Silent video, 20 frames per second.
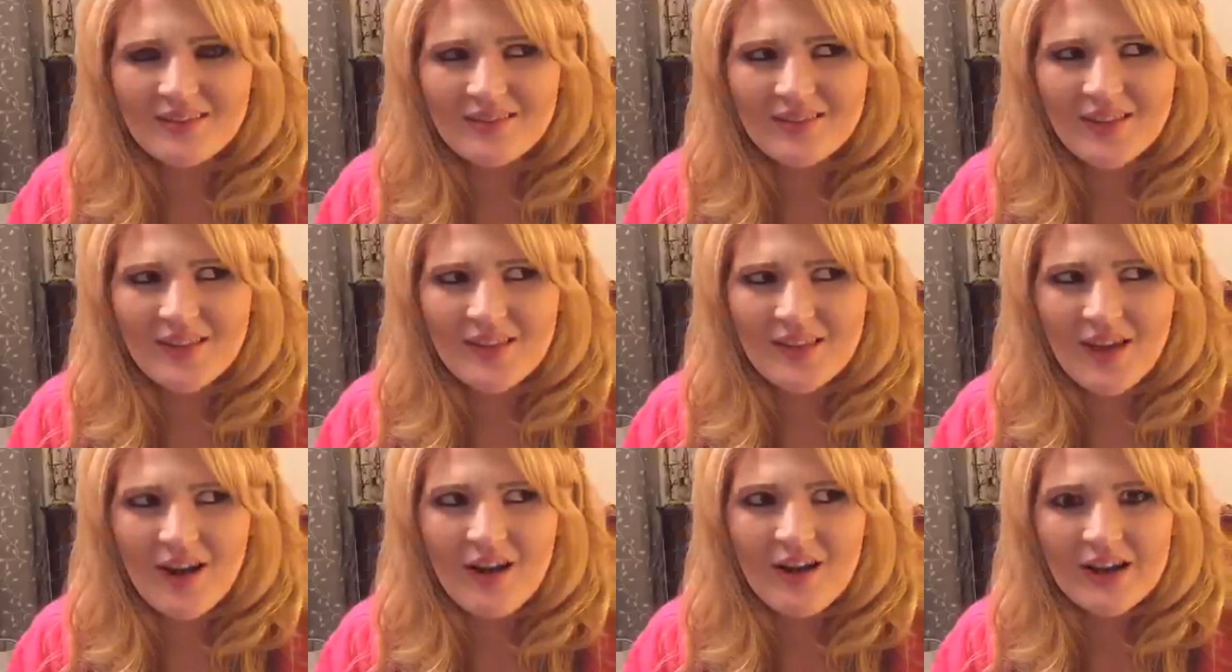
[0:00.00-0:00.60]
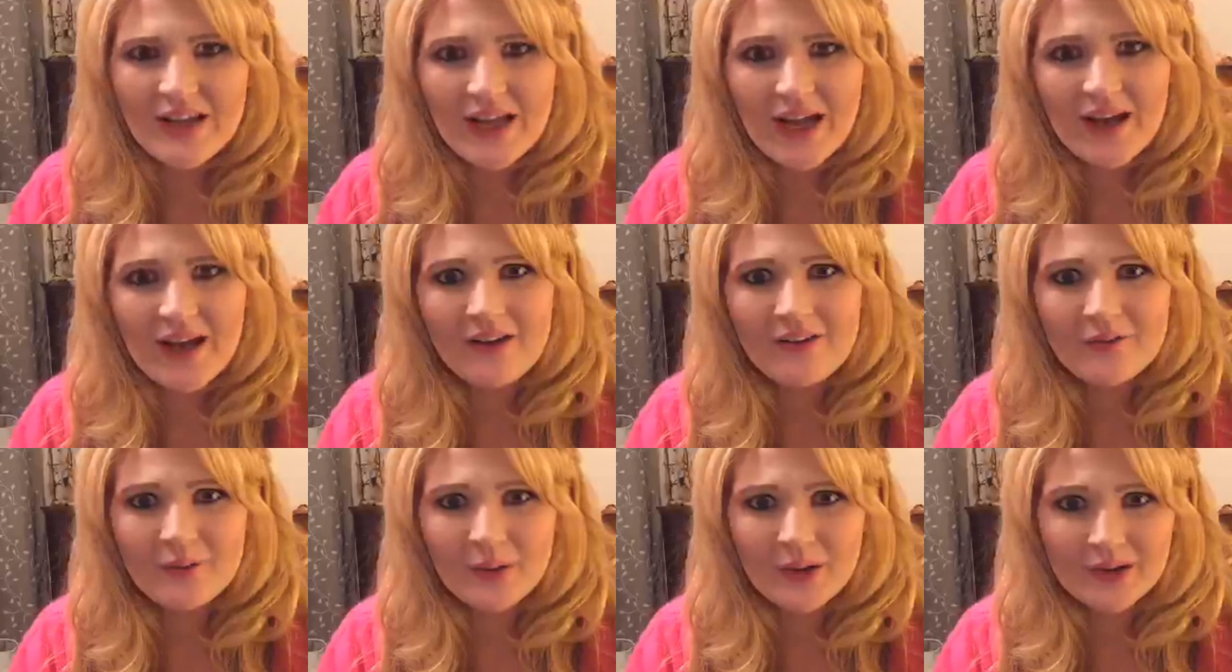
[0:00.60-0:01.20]
because I already
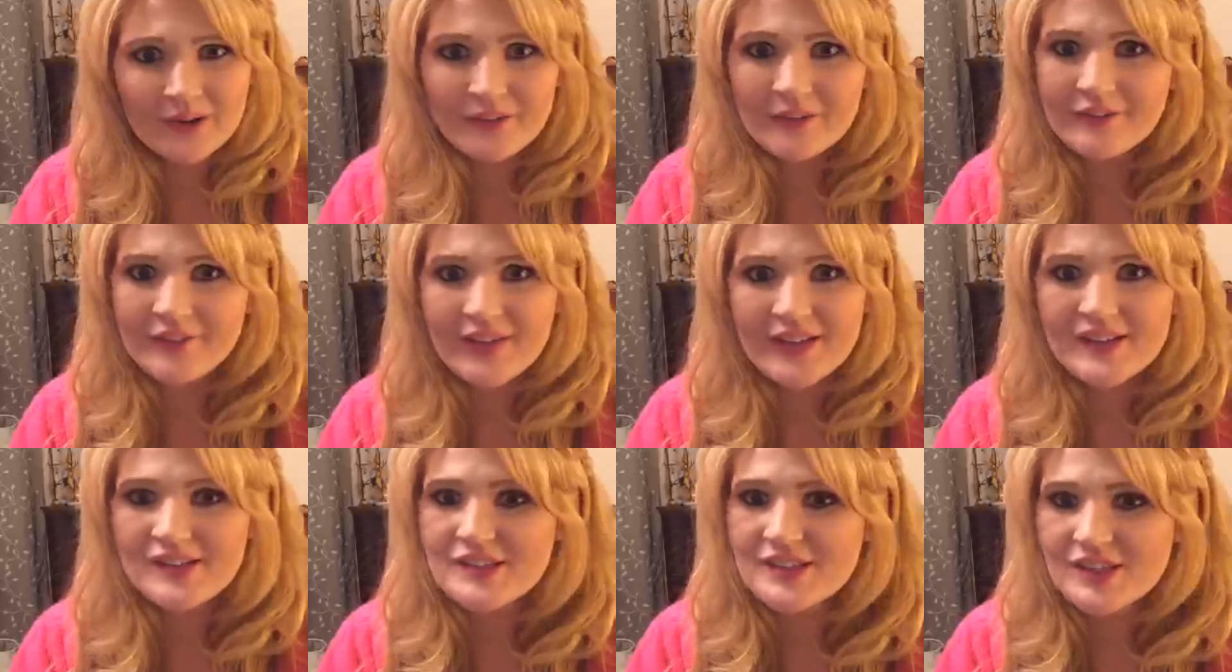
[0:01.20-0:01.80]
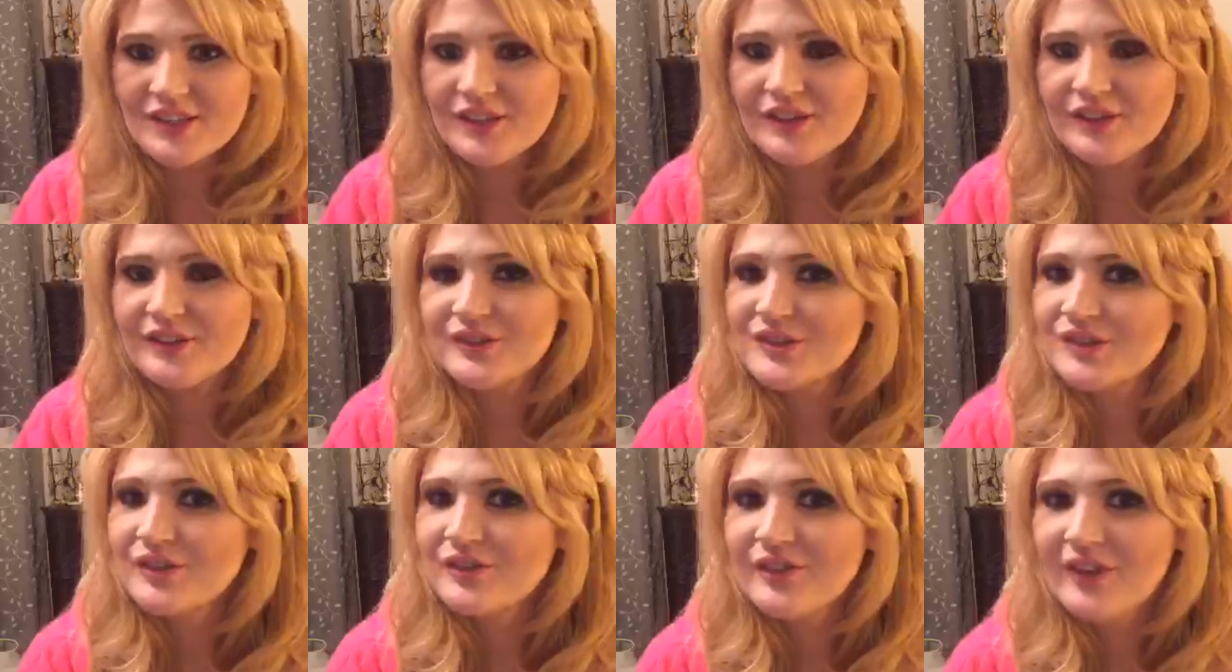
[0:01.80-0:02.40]
have work for phase two,
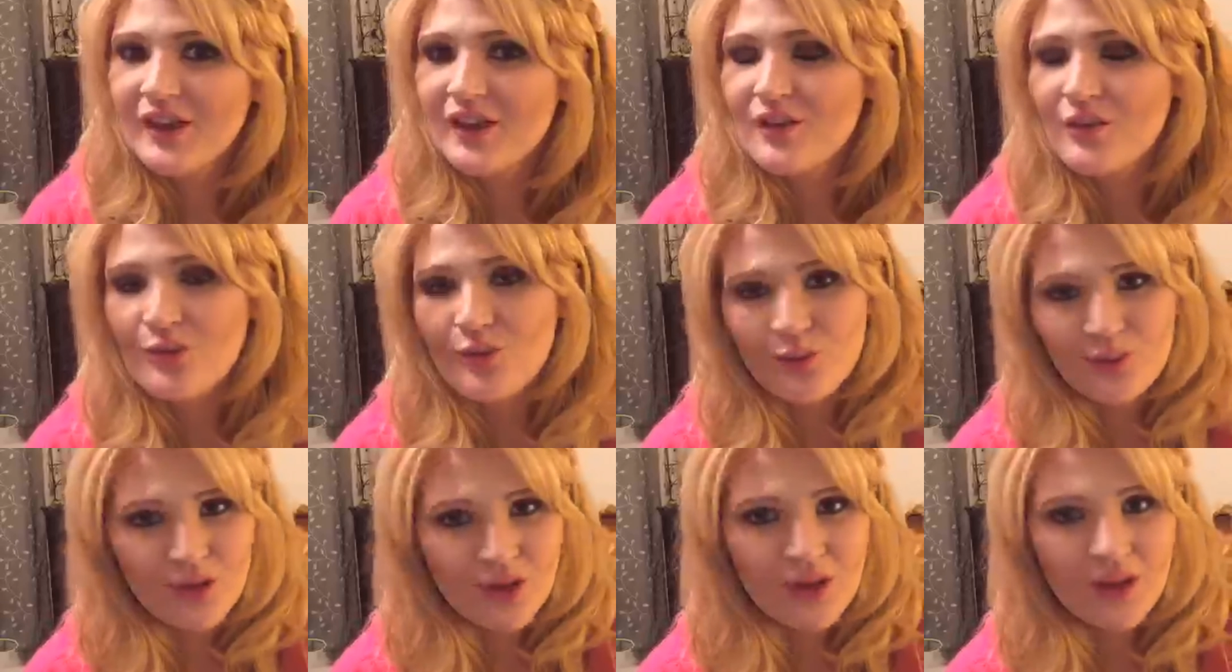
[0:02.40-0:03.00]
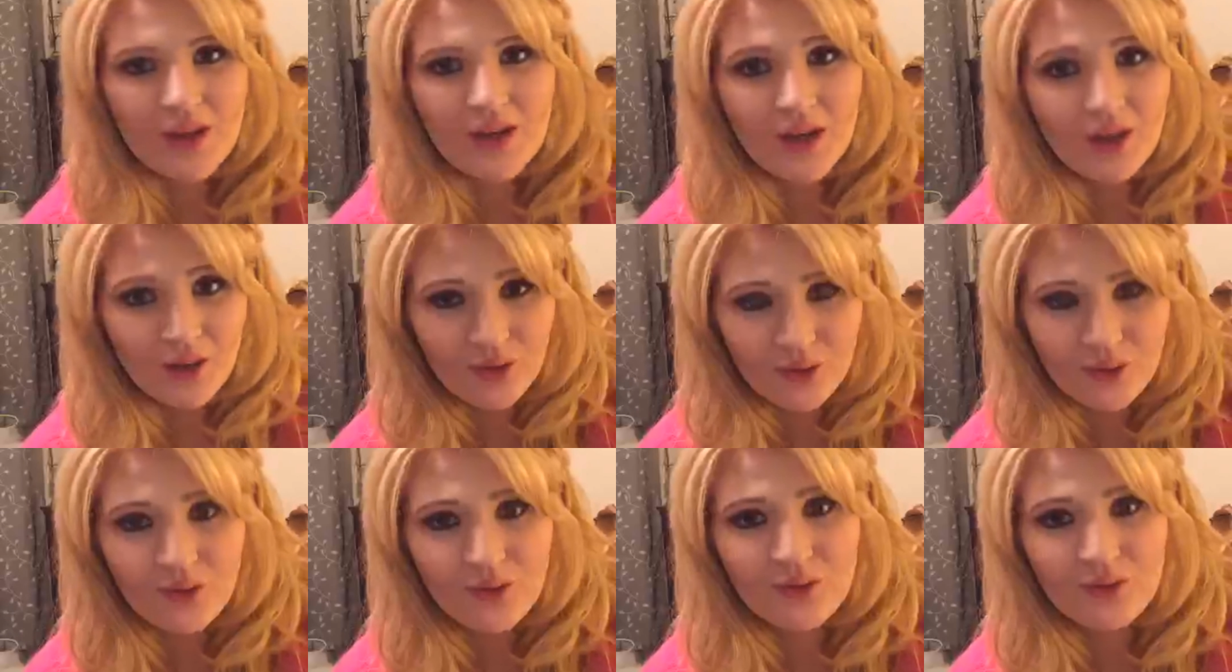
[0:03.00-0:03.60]
so phase three can
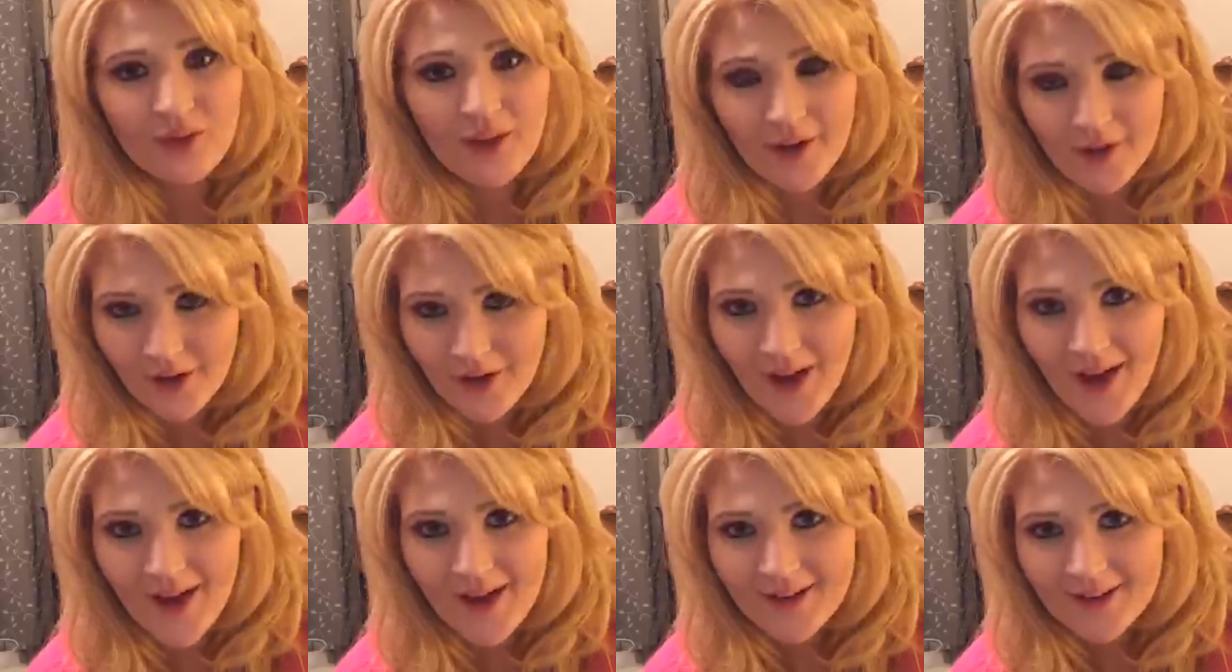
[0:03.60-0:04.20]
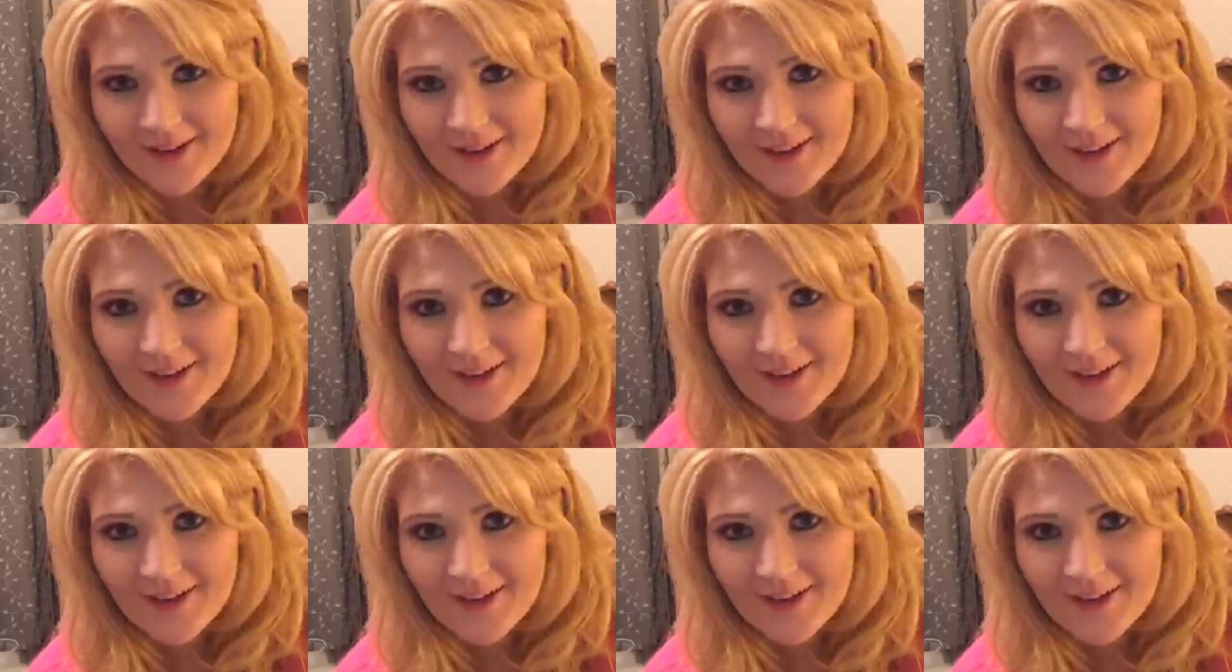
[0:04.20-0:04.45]
include letterhead,